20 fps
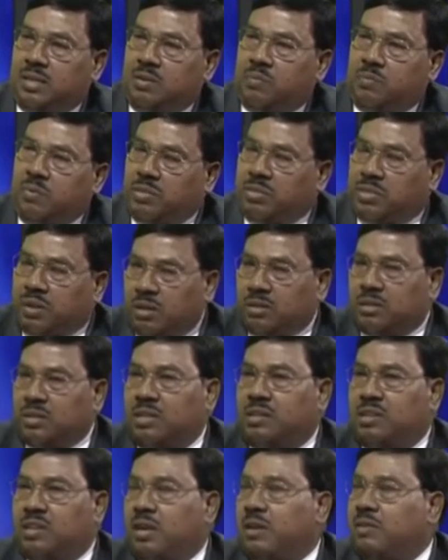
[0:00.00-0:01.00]
We thought
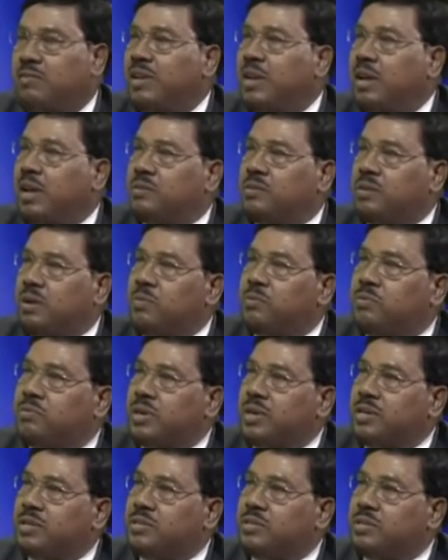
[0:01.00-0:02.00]
that we had to
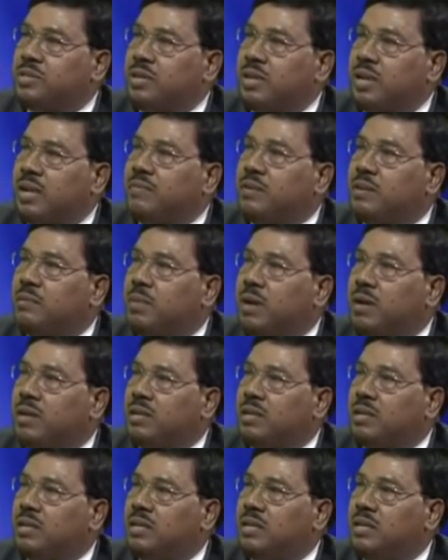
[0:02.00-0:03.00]
outreach
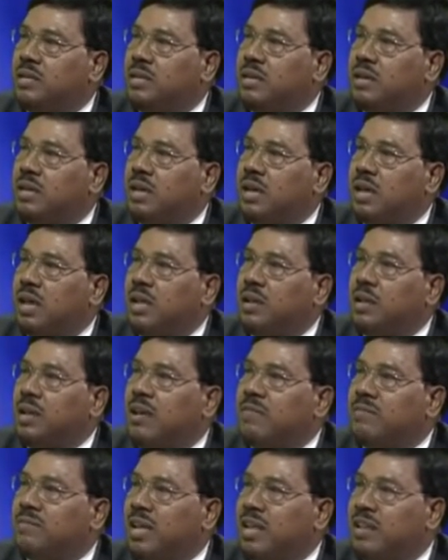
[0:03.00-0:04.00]
everybody in
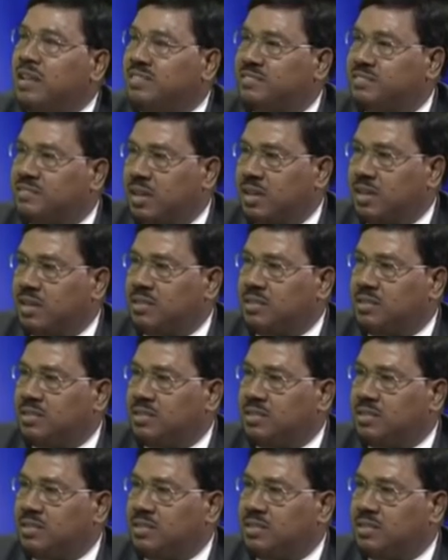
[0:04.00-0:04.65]
Afghanistan.